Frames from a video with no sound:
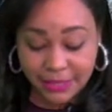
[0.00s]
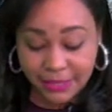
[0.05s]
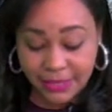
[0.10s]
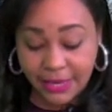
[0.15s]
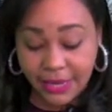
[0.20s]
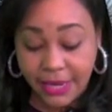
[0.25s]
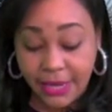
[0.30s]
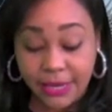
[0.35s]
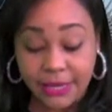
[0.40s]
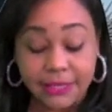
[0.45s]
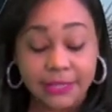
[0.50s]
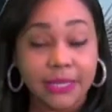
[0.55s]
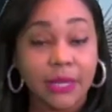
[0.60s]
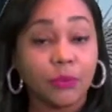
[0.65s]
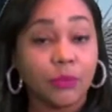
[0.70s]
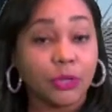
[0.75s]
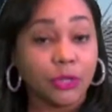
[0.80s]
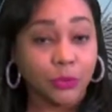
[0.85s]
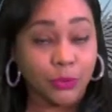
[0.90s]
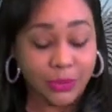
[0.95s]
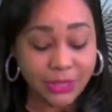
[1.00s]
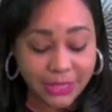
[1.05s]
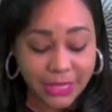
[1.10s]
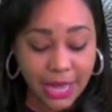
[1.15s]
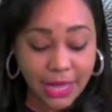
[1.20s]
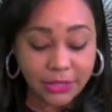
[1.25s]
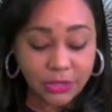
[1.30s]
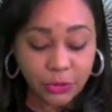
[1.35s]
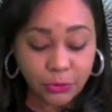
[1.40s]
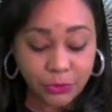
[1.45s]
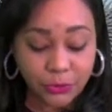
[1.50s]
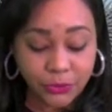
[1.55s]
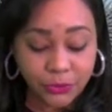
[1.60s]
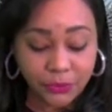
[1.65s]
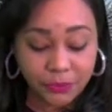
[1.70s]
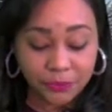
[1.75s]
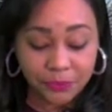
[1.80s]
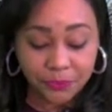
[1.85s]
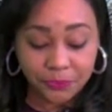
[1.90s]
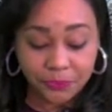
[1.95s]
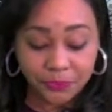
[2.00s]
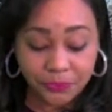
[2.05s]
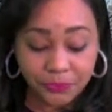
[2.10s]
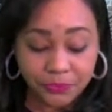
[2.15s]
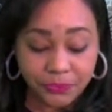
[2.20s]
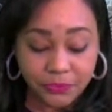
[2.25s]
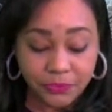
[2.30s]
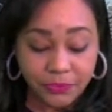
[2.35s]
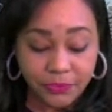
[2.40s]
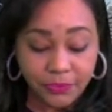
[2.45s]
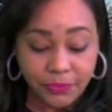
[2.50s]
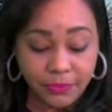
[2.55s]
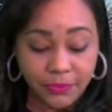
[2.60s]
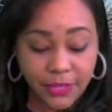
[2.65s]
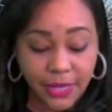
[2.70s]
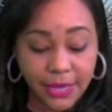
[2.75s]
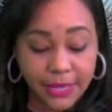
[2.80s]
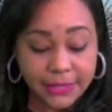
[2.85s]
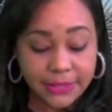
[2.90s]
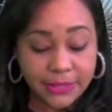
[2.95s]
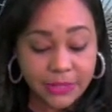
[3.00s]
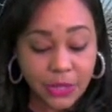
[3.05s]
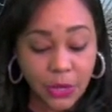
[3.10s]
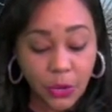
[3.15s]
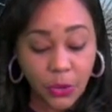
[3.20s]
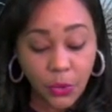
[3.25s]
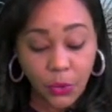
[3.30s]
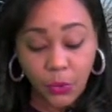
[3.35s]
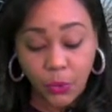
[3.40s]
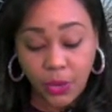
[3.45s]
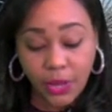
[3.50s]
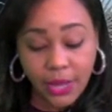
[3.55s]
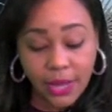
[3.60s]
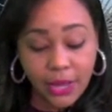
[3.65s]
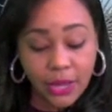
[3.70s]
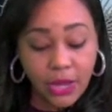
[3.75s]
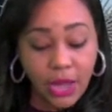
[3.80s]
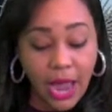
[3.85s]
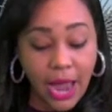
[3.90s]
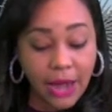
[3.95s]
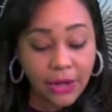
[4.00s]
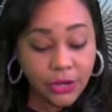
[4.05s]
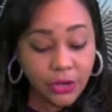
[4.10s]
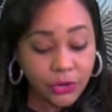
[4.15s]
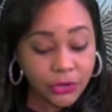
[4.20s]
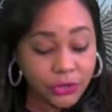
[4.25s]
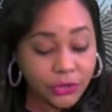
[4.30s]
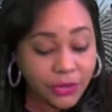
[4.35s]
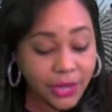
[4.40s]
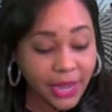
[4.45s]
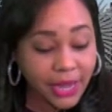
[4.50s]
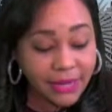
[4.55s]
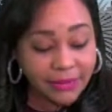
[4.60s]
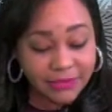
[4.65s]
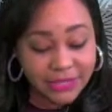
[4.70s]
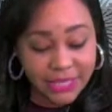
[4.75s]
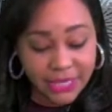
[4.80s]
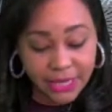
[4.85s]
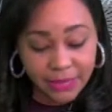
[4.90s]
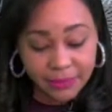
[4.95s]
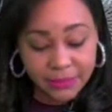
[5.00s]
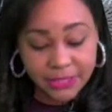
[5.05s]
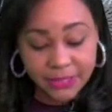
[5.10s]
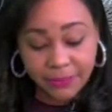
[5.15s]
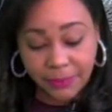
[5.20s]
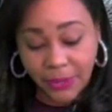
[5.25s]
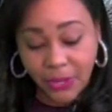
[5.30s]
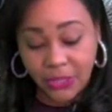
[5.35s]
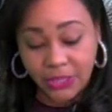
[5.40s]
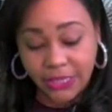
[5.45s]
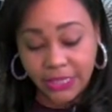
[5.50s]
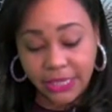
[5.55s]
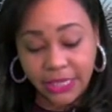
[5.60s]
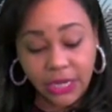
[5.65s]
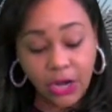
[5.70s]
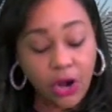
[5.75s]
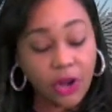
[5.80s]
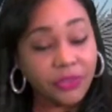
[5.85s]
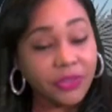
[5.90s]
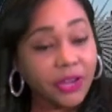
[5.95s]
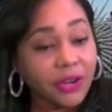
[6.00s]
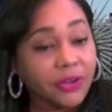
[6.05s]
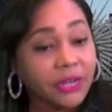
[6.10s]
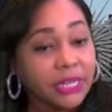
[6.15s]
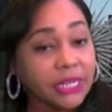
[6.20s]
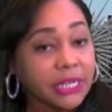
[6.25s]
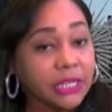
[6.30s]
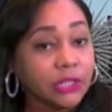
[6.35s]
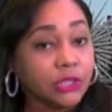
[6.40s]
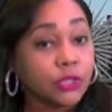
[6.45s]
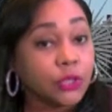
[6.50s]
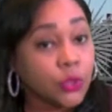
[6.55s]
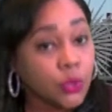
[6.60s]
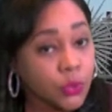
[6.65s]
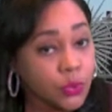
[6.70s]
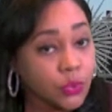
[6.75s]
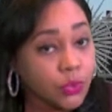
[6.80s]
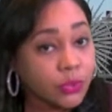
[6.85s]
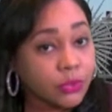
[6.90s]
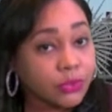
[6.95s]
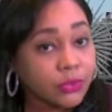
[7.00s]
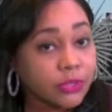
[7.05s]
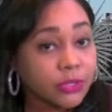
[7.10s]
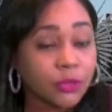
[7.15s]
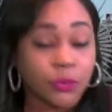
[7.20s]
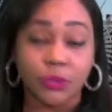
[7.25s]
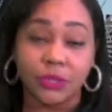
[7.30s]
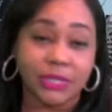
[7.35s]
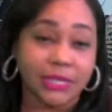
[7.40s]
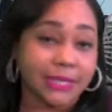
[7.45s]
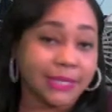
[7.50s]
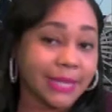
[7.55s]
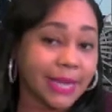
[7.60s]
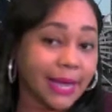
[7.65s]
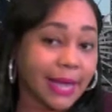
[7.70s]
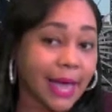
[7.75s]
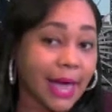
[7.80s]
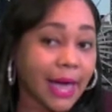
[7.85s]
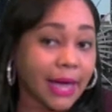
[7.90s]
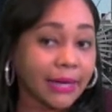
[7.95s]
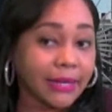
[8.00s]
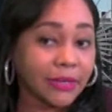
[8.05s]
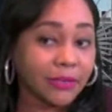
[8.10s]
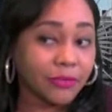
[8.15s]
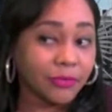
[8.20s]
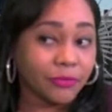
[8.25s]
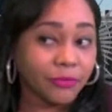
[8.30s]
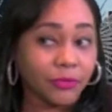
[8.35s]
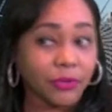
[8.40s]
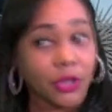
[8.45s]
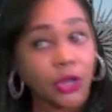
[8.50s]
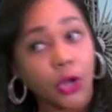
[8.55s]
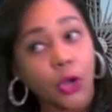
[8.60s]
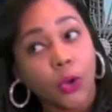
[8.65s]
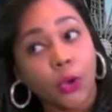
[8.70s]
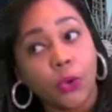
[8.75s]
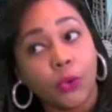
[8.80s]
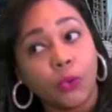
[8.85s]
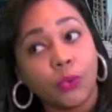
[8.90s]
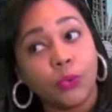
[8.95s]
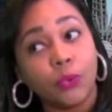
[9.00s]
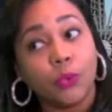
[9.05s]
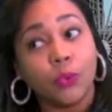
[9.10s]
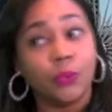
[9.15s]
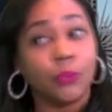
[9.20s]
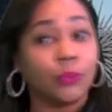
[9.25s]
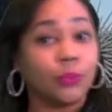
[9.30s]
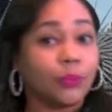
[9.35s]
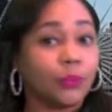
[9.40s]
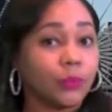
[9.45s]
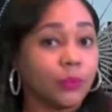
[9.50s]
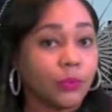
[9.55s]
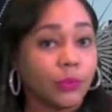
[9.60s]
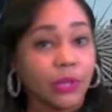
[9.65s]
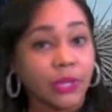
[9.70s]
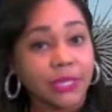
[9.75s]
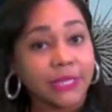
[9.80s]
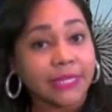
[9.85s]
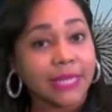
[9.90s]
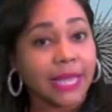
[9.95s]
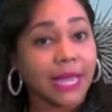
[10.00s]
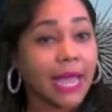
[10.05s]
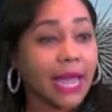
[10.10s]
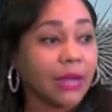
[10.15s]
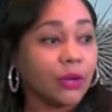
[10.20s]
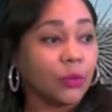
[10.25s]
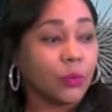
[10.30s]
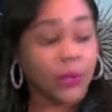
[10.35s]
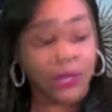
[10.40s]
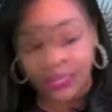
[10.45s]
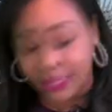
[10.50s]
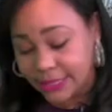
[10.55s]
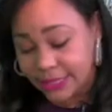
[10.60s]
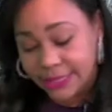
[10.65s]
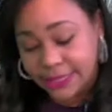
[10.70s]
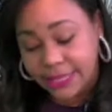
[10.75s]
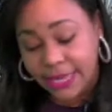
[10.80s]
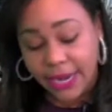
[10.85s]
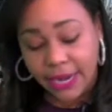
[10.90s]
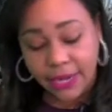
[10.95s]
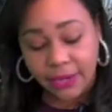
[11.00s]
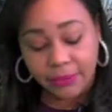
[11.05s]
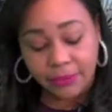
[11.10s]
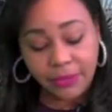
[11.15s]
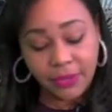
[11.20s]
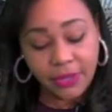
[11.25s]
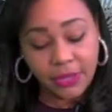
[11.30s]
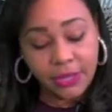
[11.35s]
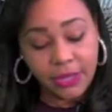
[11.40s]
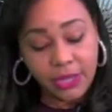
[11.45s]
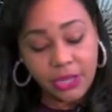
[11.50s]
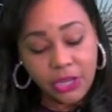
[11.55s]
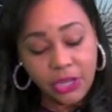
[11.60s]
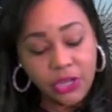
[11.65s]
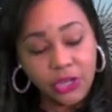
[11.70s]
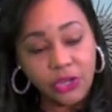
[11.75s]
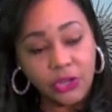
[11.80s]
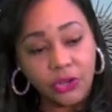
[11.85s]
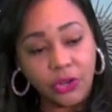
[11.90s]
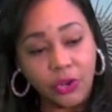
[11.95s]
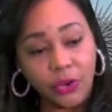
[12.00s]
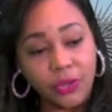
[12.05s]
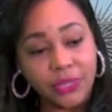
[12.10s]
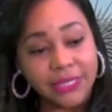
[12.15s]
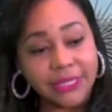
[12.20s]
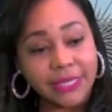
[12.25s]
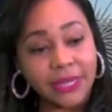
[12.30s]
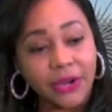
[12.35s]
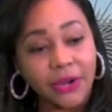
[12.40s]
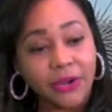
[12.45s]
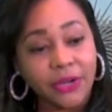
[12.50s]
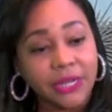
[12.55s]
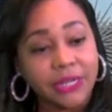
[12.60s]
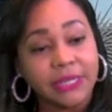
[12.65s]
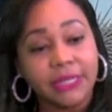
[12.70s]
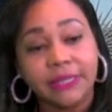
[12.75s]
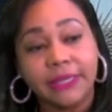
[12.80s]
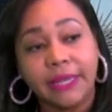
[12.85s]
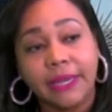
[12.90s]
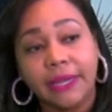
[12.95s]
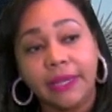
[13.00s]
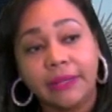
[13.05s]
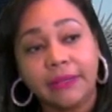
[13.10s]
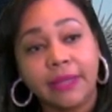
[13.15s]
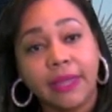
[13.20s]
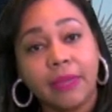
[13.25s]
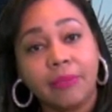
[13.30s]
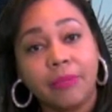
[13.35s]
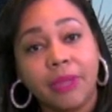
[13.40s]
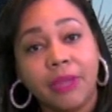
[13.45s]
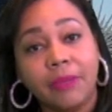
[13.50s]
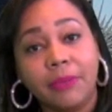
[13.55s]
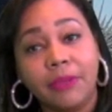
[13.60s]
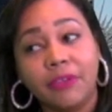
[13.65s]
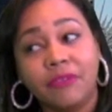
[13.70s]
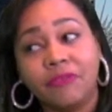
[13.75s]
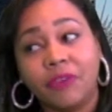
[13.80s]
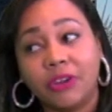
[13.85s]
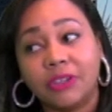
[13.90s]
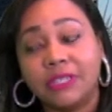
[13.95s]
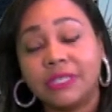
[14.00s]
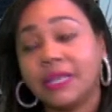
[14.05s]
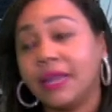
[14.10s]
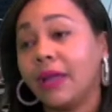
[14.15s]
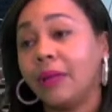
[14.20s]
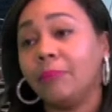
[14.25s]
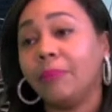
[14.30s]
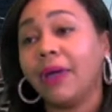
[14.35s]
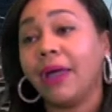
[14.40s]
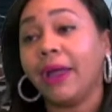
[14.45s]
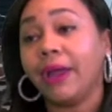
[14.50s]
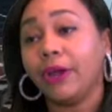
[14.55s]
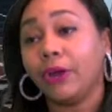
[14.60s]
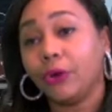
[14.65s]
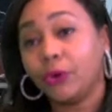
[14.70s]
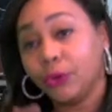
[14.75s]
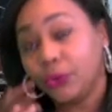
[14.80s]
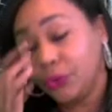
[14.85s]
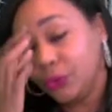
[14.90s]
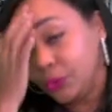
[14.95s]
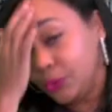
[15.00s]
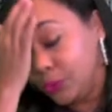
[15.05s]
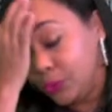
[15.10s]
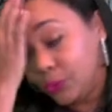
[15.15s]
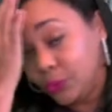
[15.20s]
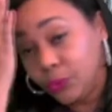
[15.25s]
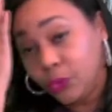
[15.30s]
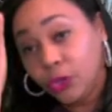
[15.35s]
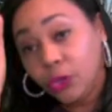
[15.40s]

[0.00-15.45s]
and someone who is knowledgeable. And so I know you gave tips, Pauline. Are there any tools, or does that kind of go, is that kind of one and the same? You know, is there anything that maybe a first-time buyer who,